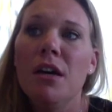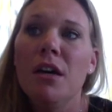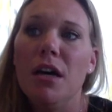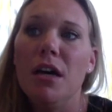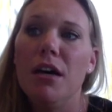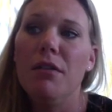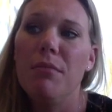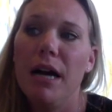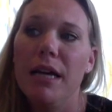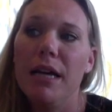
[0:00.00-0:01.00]

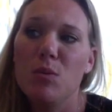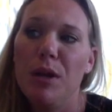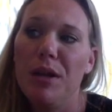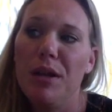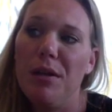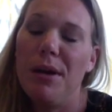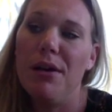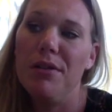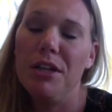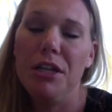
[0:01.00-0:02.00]
I spent
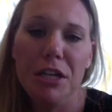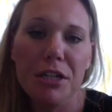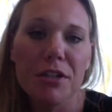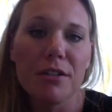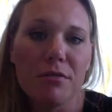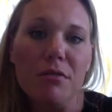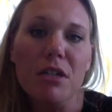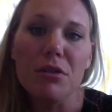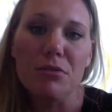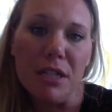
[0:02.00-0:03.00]
about a year
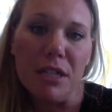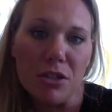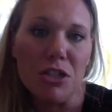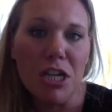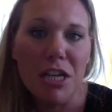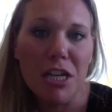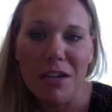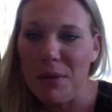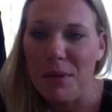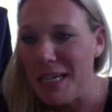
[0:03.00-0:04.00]
really researching. And I
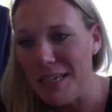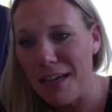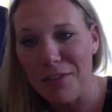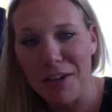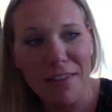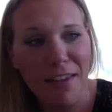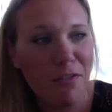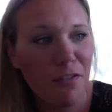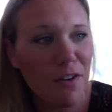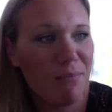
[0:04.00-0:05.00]
mean, I did everything
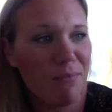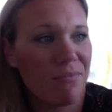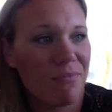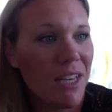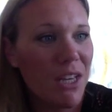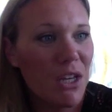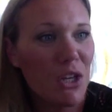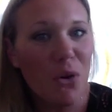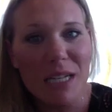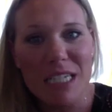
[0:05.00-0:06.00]
from
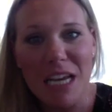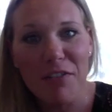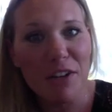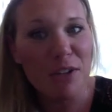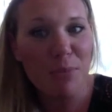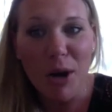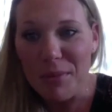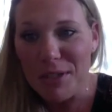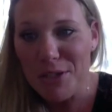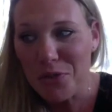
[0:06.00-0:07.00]
going to every
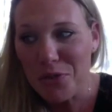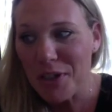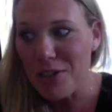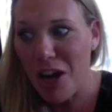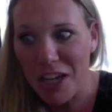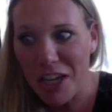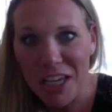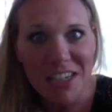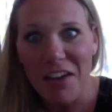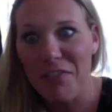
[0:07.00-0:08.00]
department store and talking
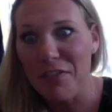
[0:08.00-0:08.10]
to every